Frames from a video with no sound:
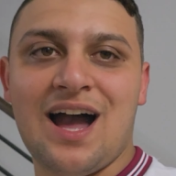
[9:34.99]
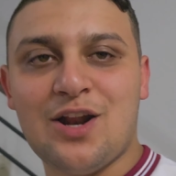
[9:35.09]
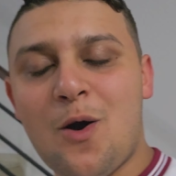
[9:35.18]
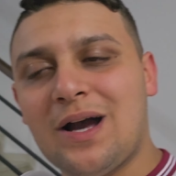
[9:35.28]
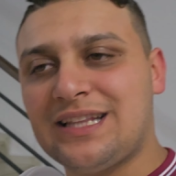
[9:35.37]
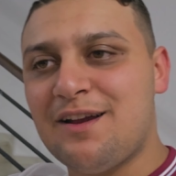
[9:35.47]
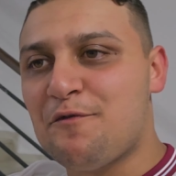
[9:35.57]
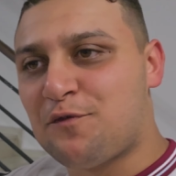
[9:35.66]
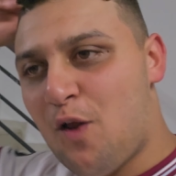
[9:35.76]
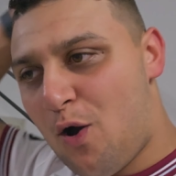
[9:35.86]
I know I
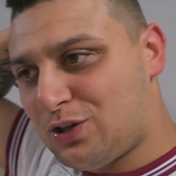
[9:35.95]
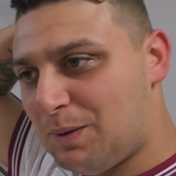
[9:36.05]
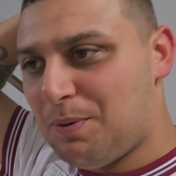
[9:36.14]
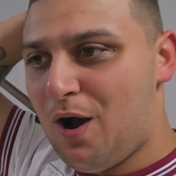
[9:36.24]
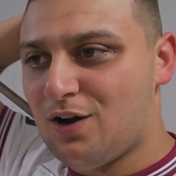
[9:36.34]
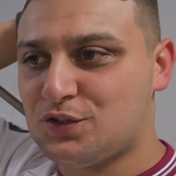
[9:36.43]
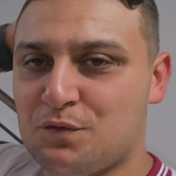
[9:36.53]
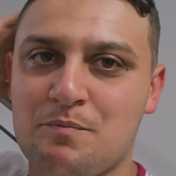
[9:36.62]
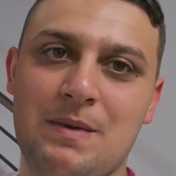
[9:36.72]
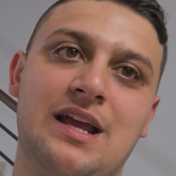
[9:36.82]
didn't vlog the parts
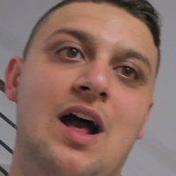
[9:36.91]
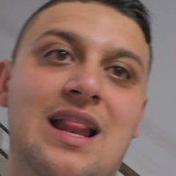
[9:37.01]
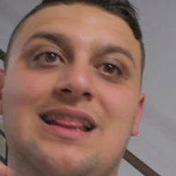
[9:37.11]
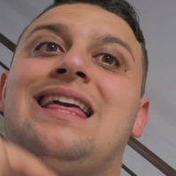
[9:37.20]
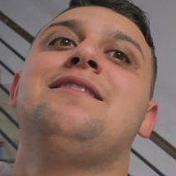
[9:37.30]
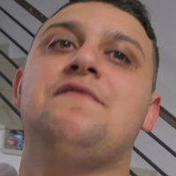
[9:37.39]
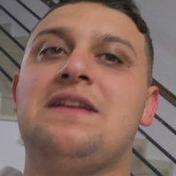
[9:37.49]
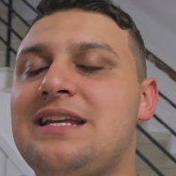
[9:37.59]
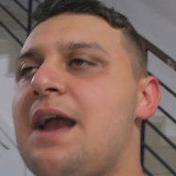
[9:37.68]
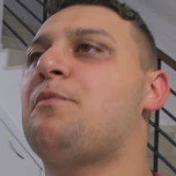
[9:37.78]
from me, like
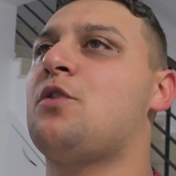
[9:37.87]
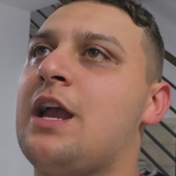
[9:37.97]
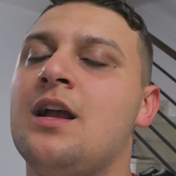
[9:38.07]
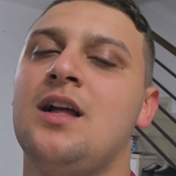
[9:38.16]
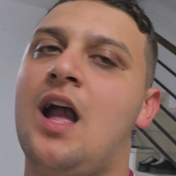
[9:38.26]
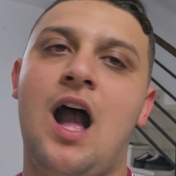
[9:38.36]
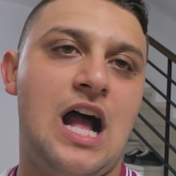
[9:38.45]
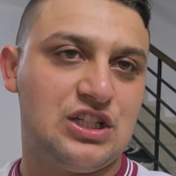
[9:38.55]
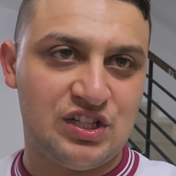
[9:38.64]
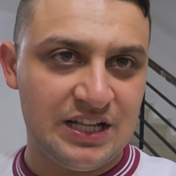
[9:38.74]
leaving the airport.
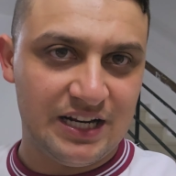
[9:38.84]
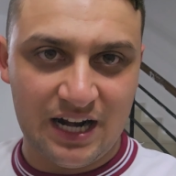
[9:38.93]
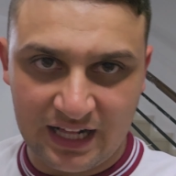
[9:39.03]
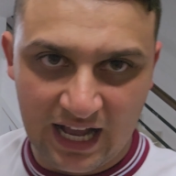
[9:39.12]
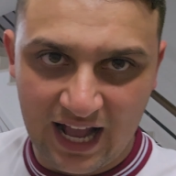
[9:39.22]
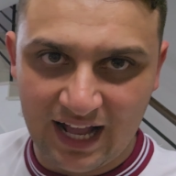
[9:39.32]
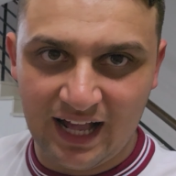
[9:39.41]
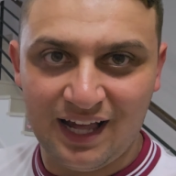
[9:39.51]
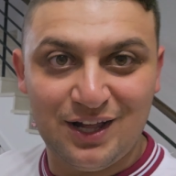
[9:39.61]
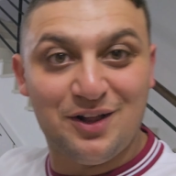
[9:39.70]
I just needed to get
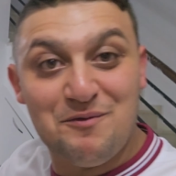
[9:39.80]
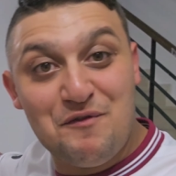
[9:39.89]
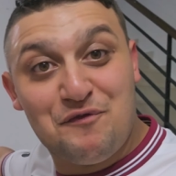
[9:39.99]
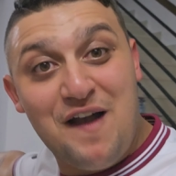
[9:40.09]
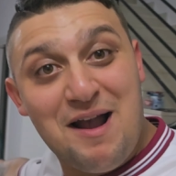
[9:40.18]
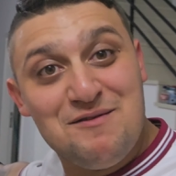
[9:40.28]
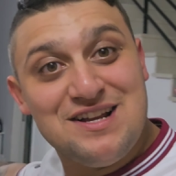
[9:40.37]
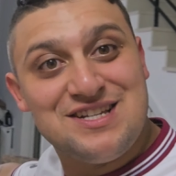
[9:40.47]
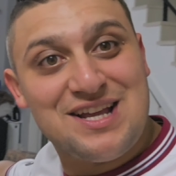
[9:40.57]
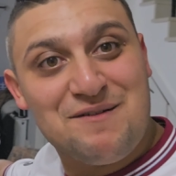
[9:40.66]
here. But my
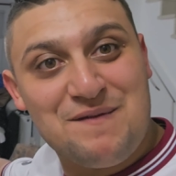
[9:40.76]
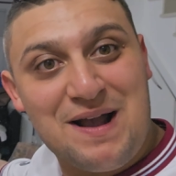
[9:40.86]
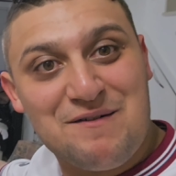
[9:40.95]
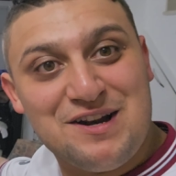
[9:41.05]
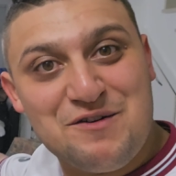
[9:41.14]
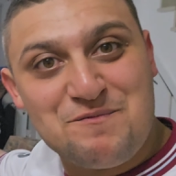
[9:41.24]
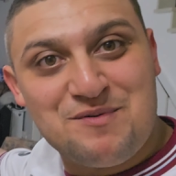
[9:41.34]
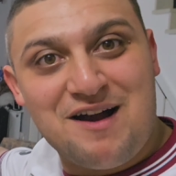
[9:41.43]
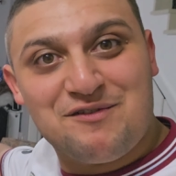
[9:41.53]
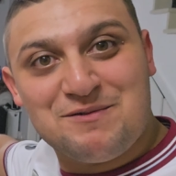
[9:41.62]
family's at the back, my little
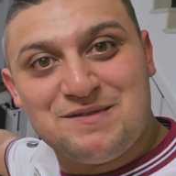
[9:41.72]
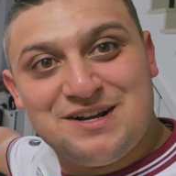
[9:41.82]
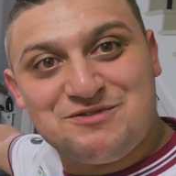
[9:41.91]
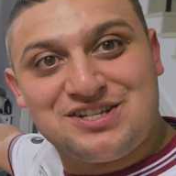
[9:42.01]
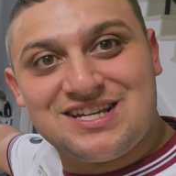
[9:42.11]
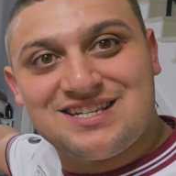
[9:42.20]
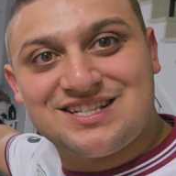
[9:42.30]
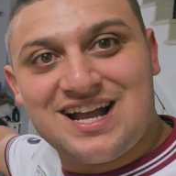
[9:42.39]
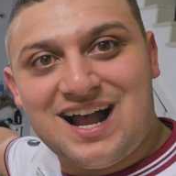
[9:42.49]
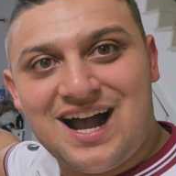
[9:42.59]
brother, my little
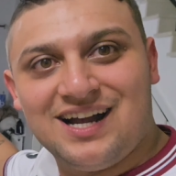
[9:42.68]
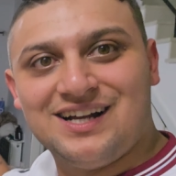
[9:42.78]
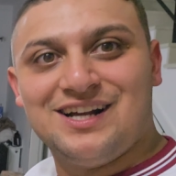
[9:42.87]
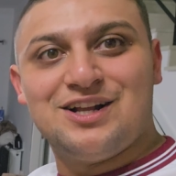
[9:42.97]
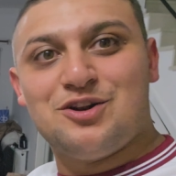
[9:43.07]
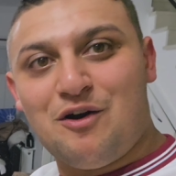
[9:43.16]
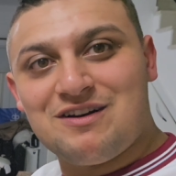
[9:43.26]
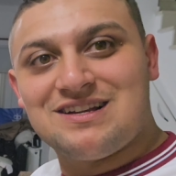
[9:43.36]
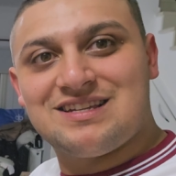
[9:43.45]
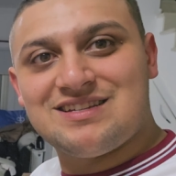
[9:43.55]
sister.
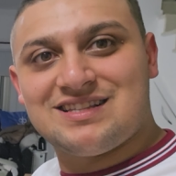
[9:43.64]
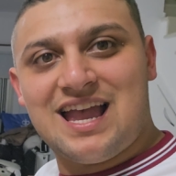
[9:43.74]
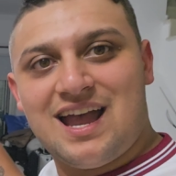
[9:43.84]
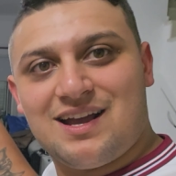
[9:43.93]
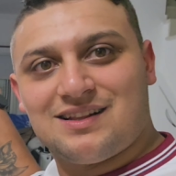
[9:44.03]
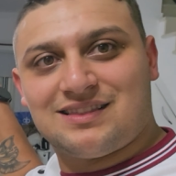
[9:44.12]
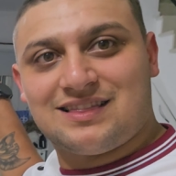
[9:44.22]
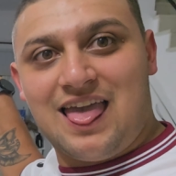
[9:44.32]
Lawrence is there.